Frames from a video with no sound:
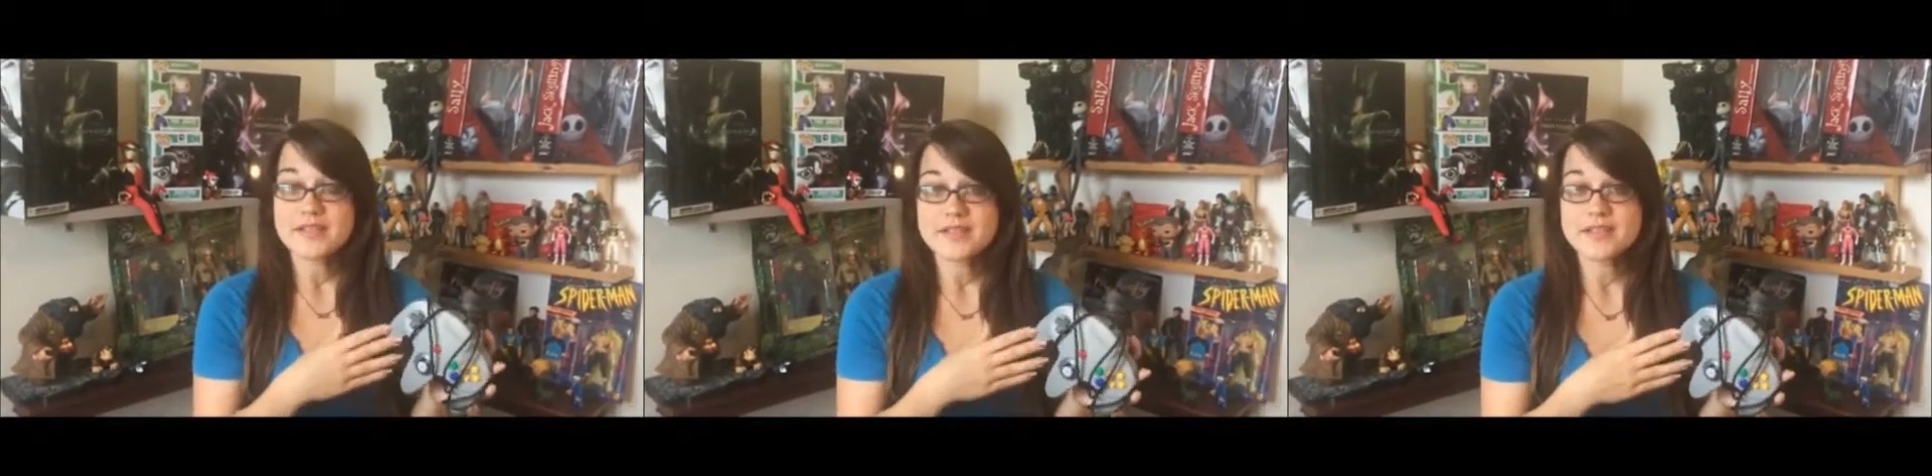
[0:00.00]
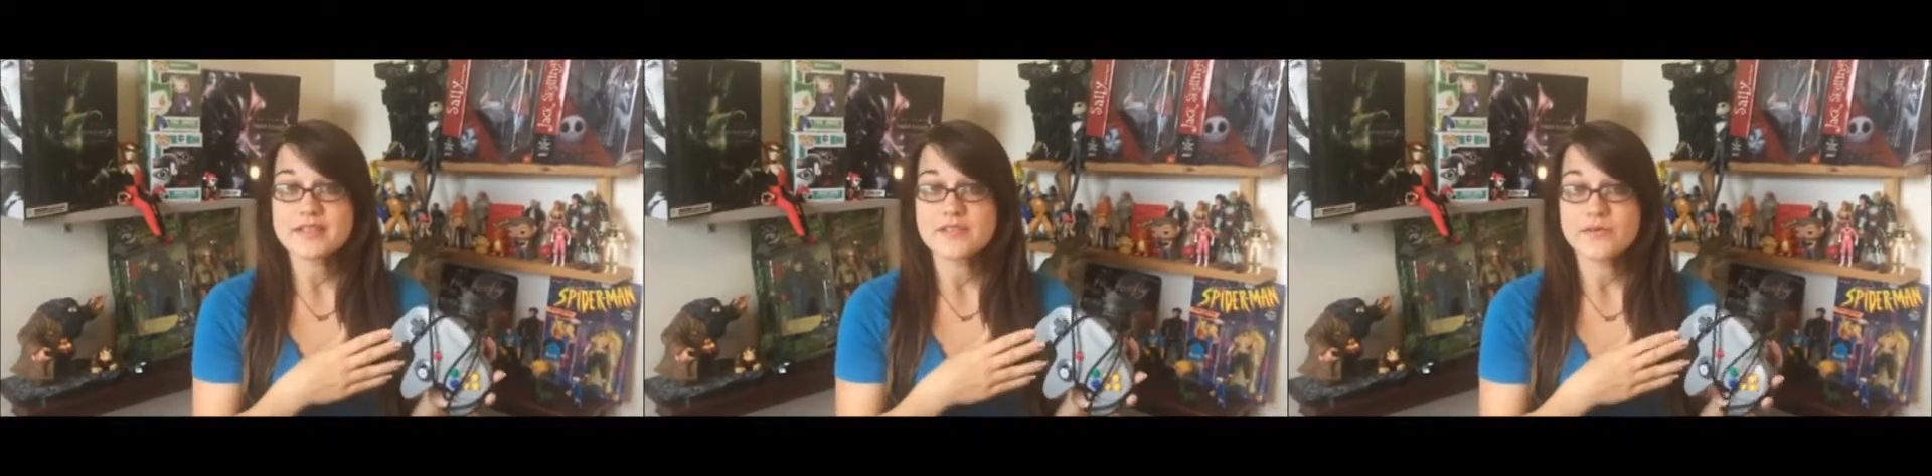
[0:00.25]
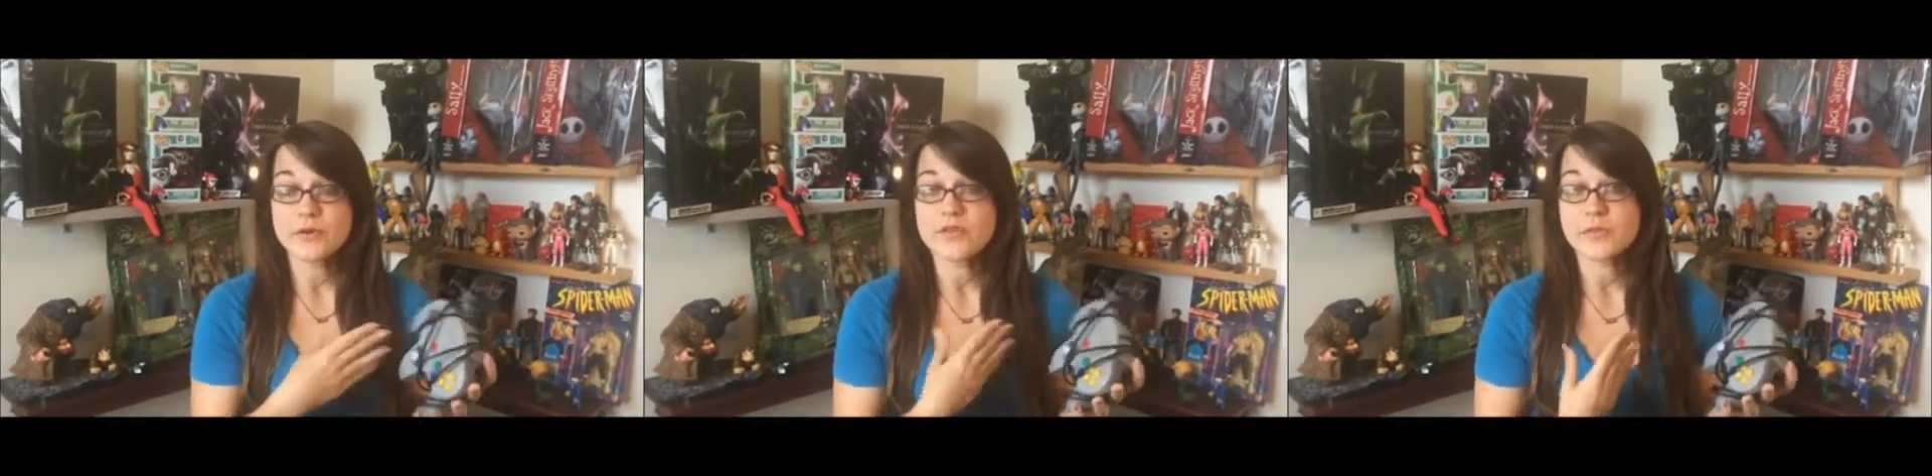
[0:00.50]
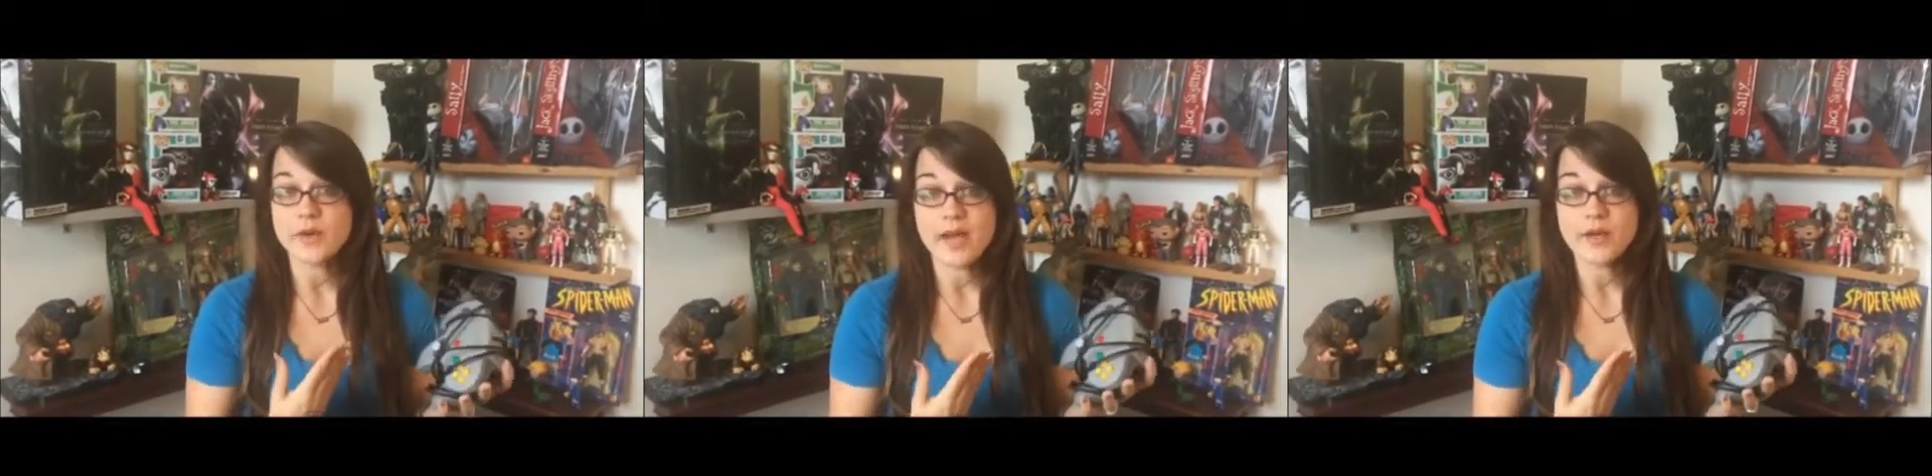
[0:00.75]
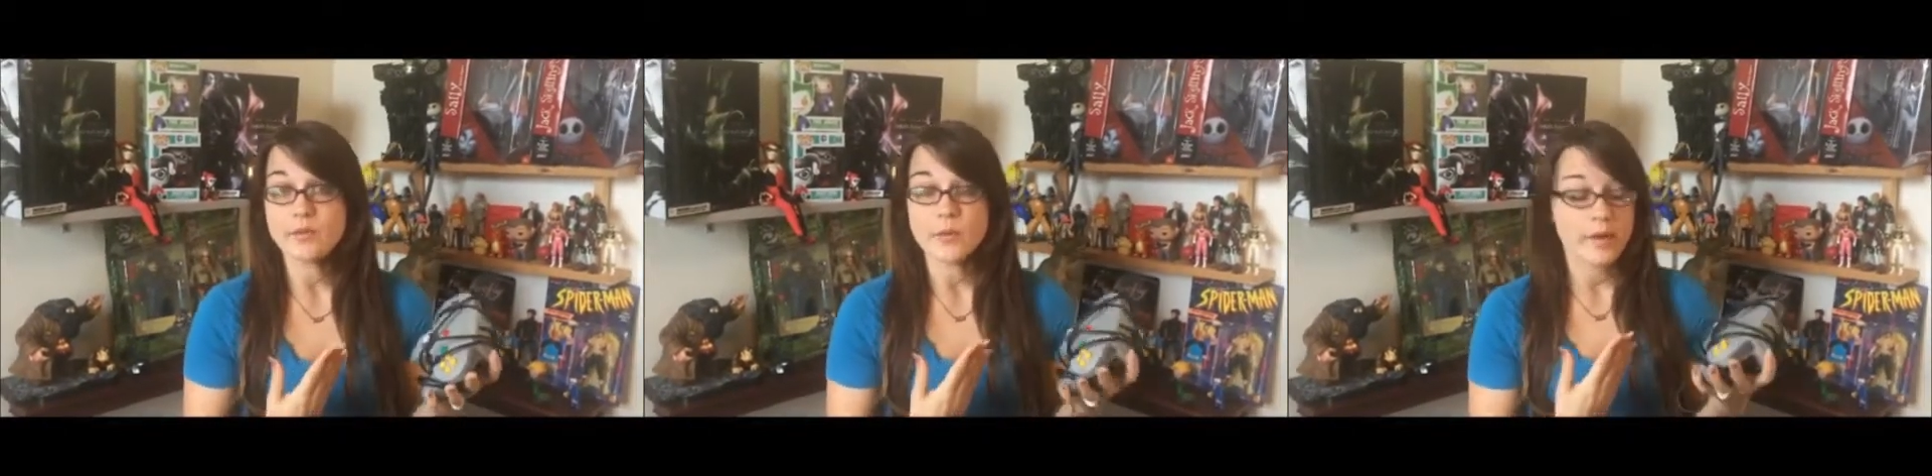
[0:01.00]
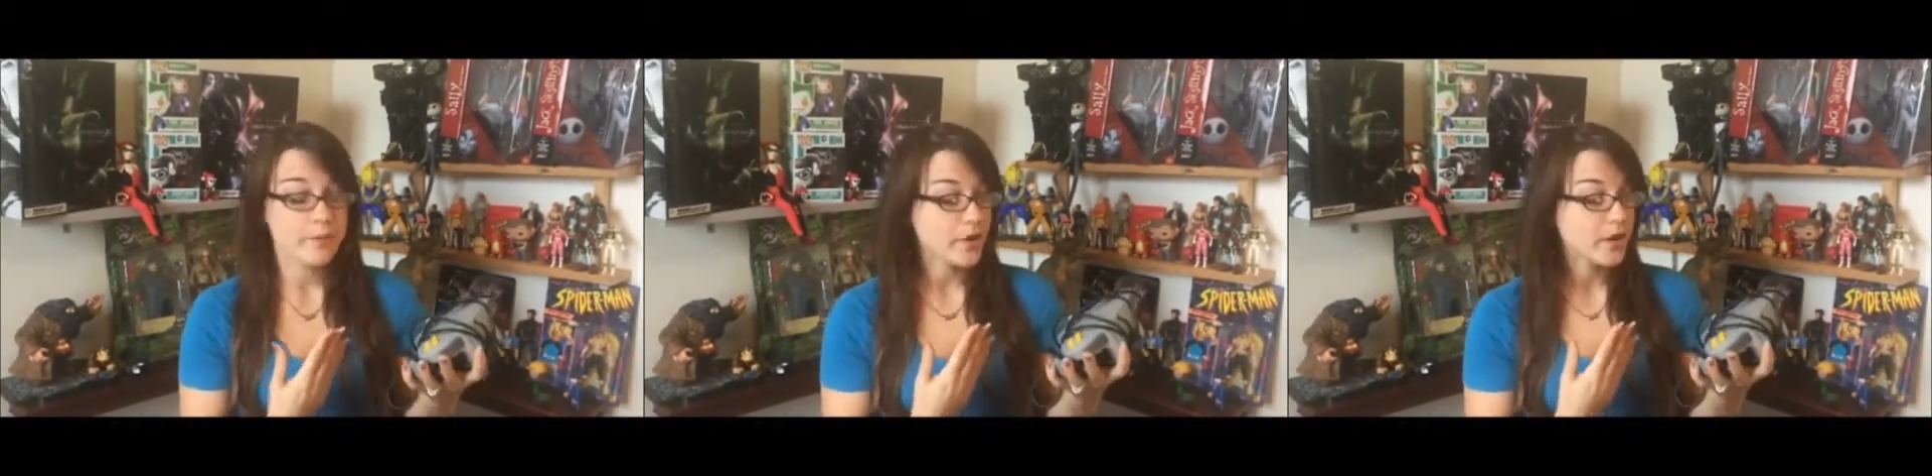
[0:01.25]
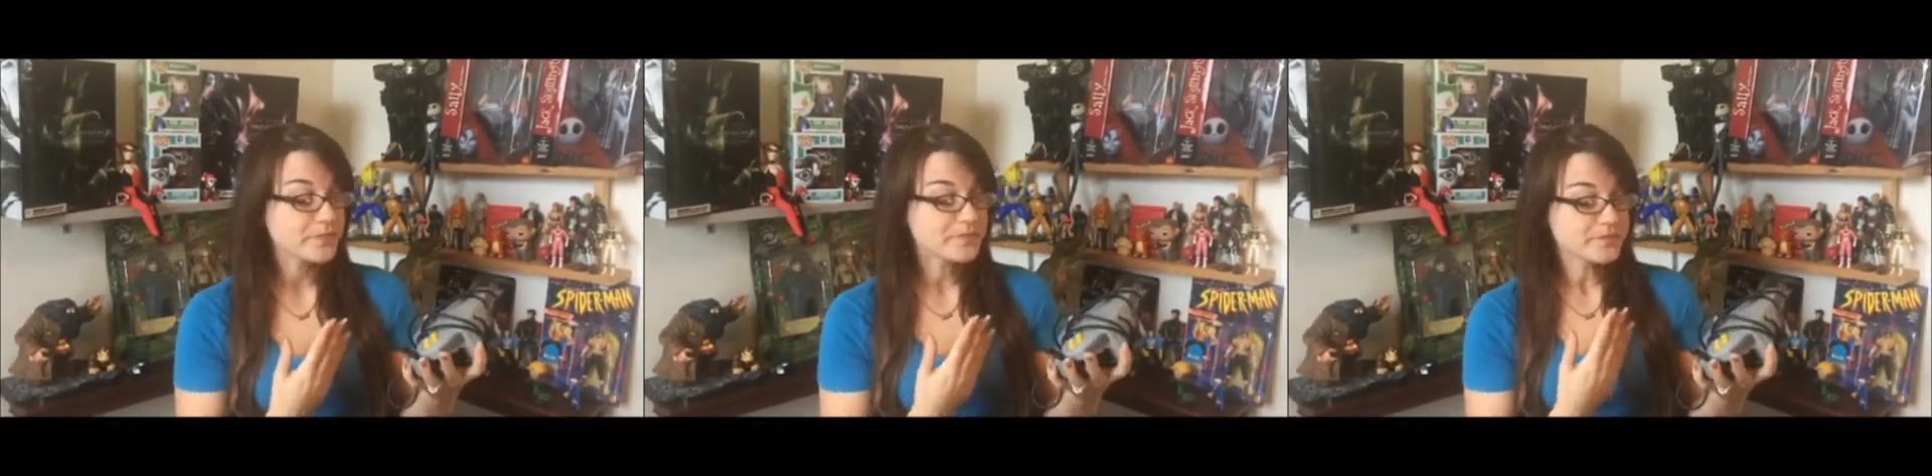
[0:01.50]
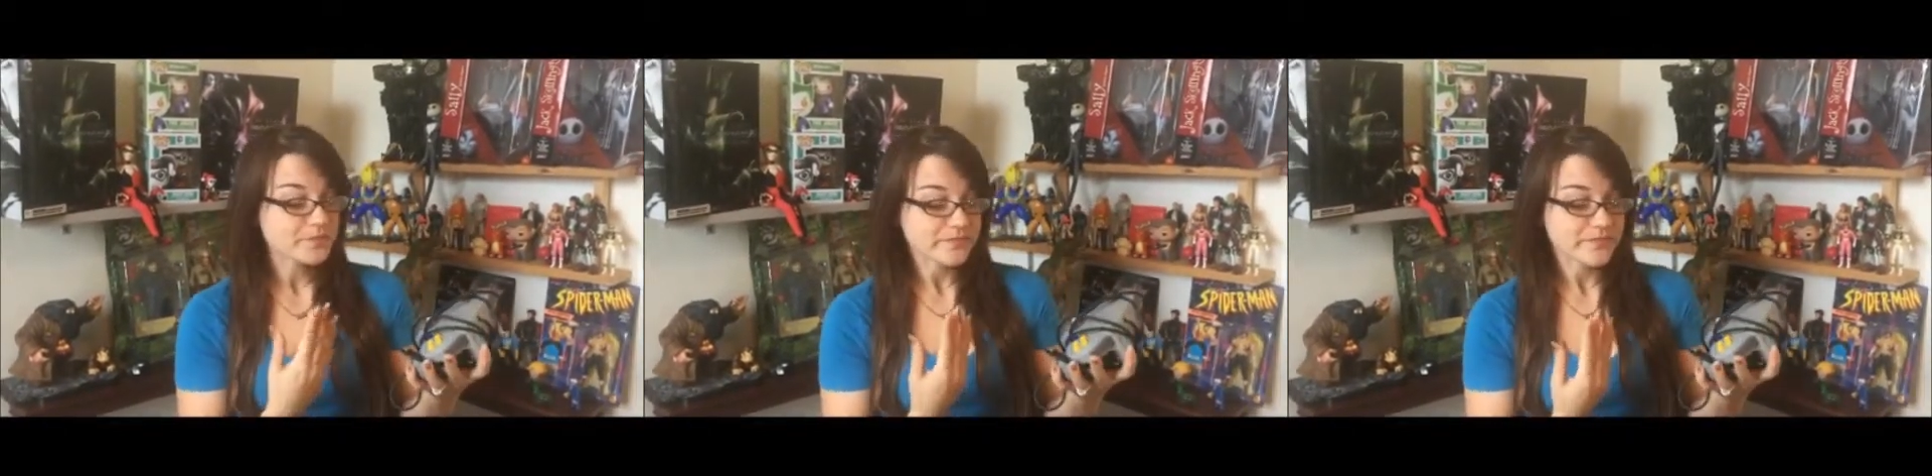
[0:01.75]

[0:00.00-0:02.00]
N64 is what I grew up on.